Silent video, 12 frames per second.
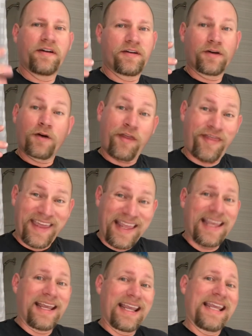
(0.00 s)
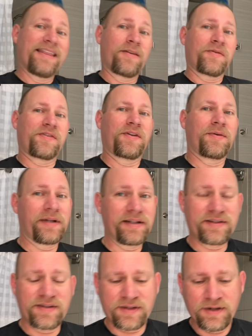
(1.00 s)
you're thinking in those
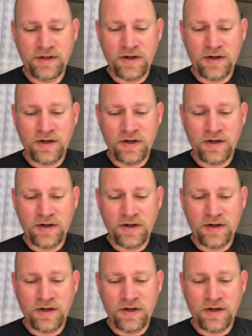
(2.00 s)
units